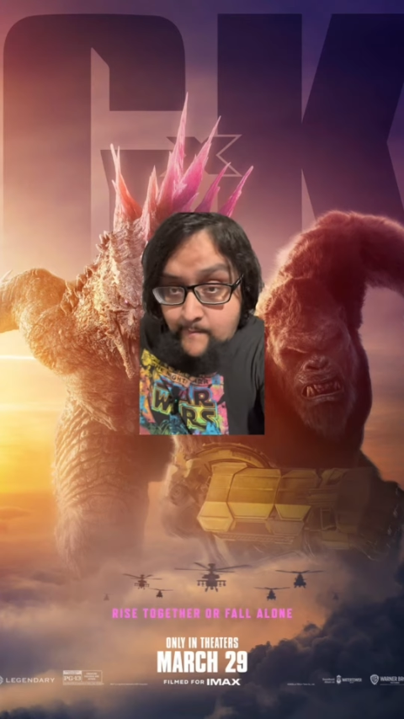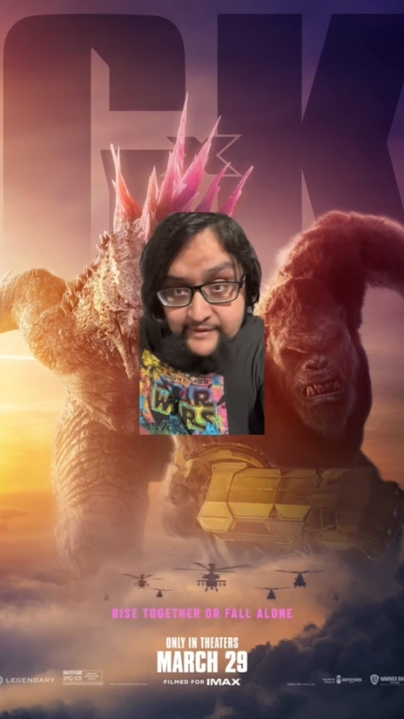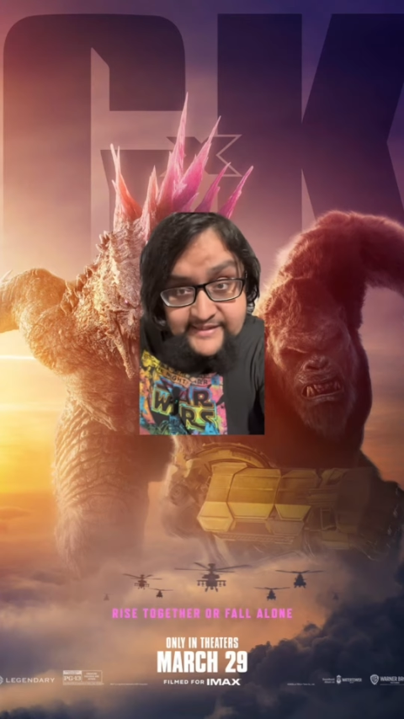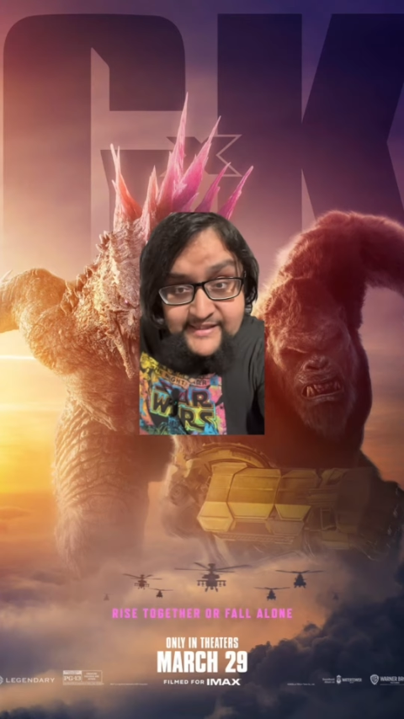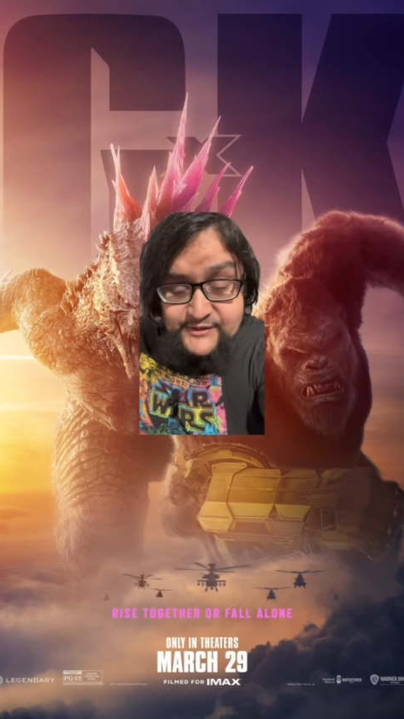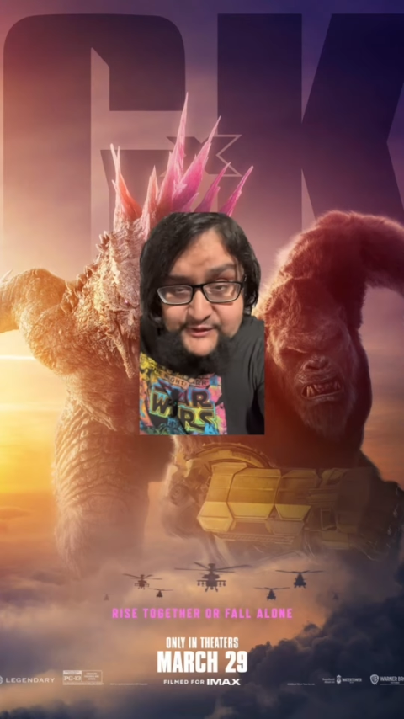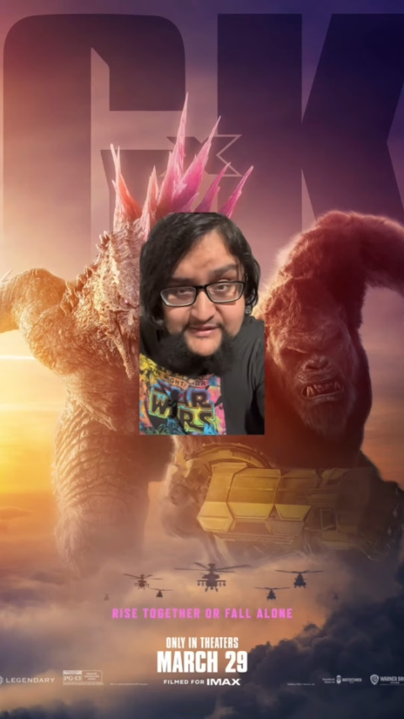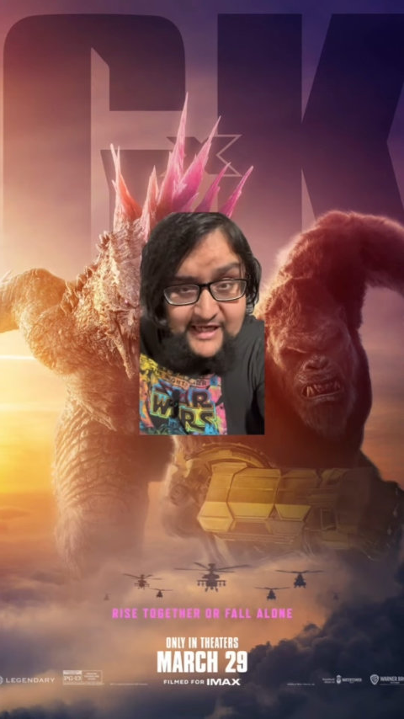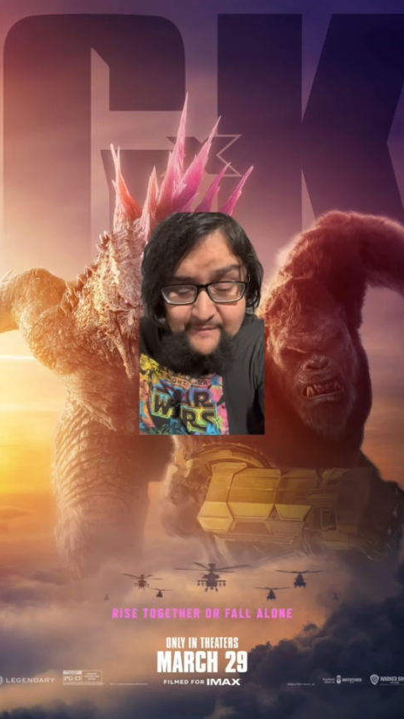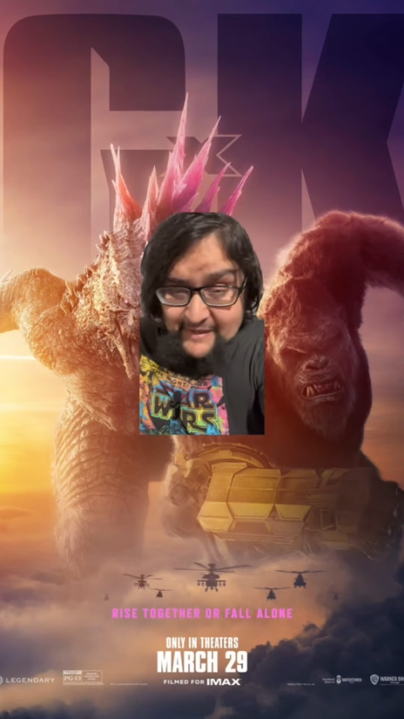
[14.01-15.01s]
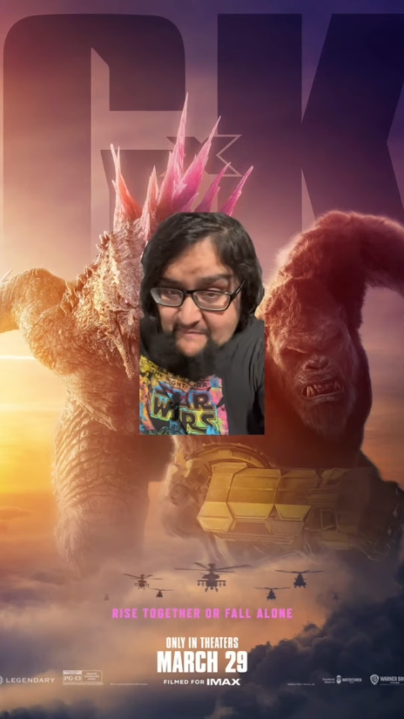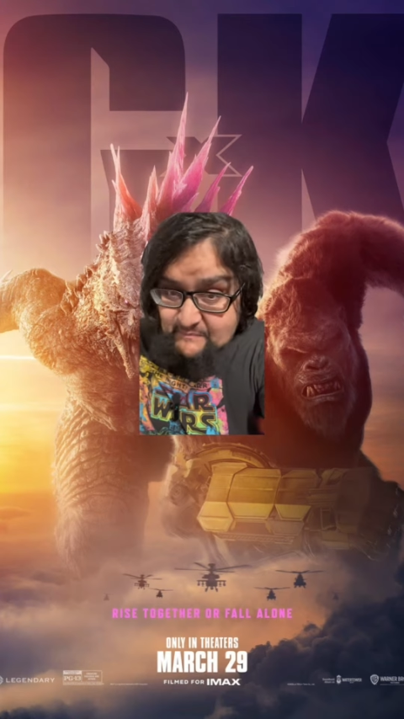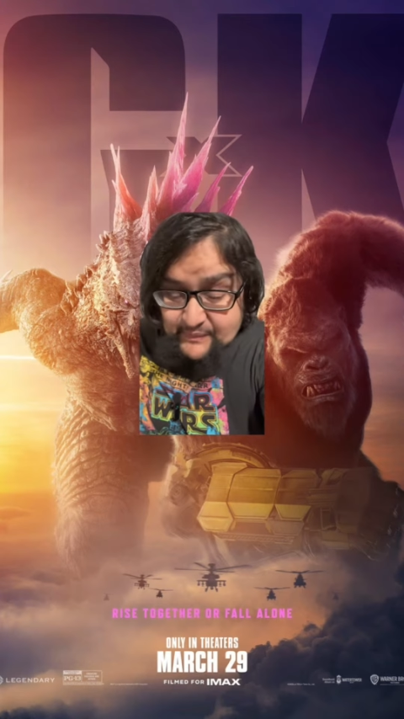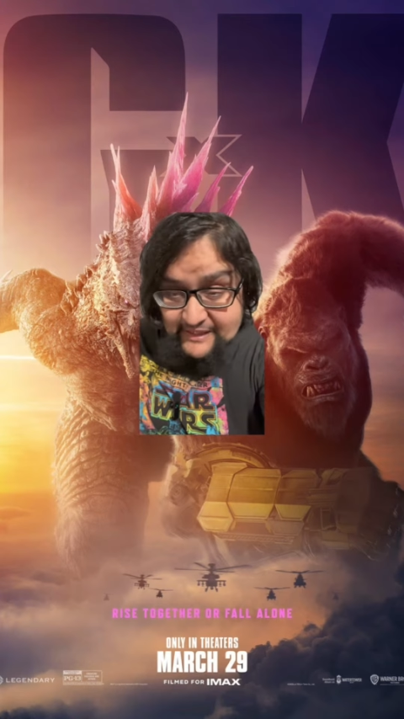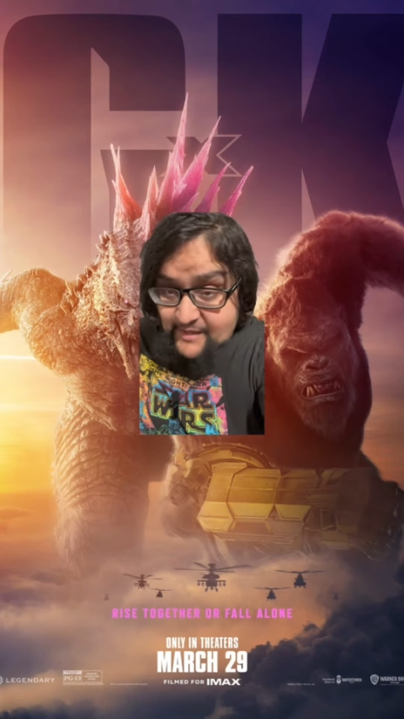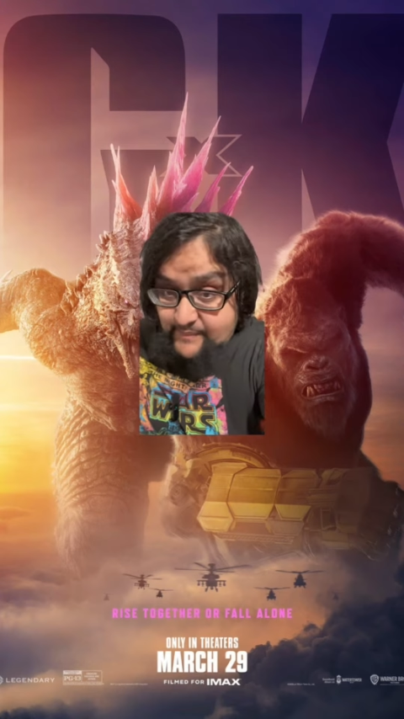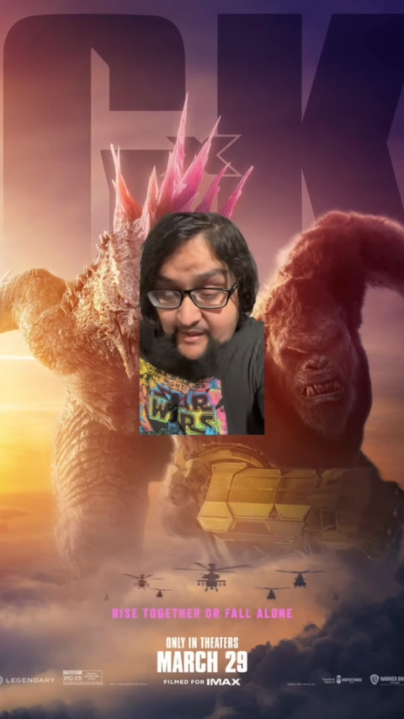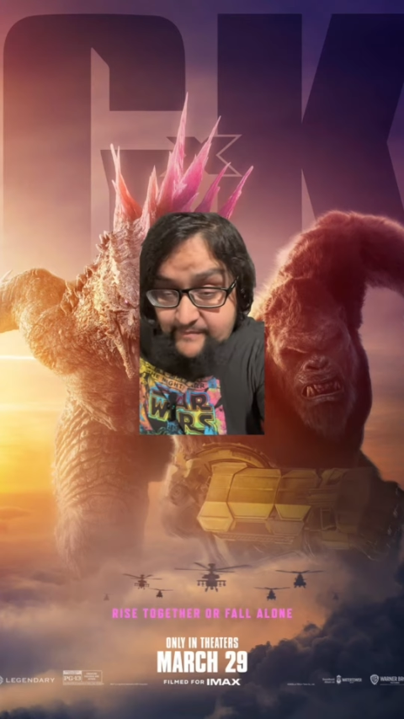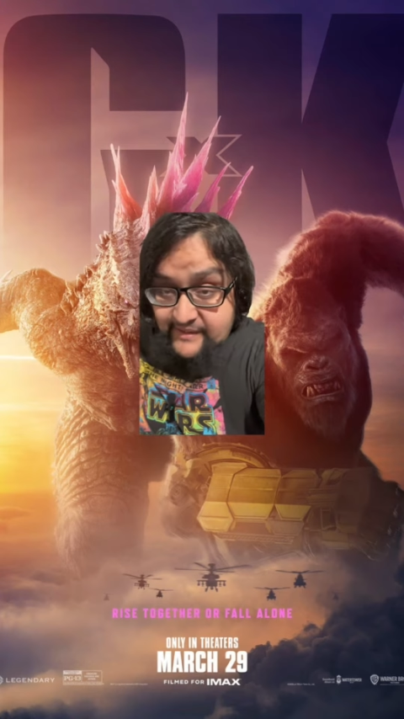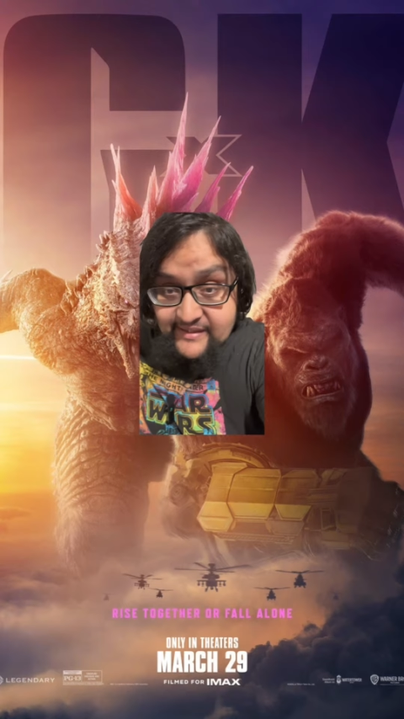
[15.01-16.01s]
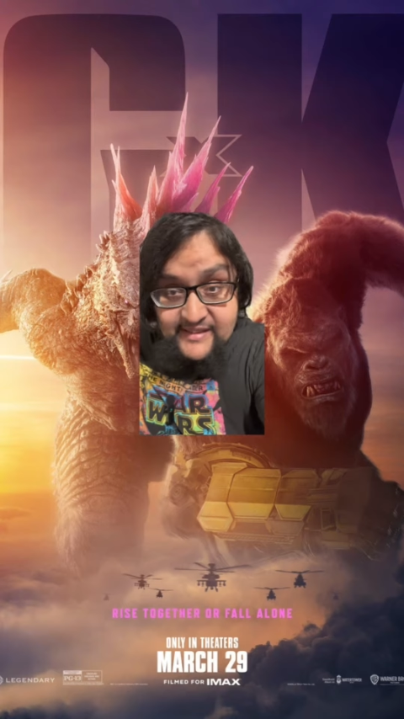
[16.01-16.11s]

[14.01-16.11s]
but this just got my blood pumping.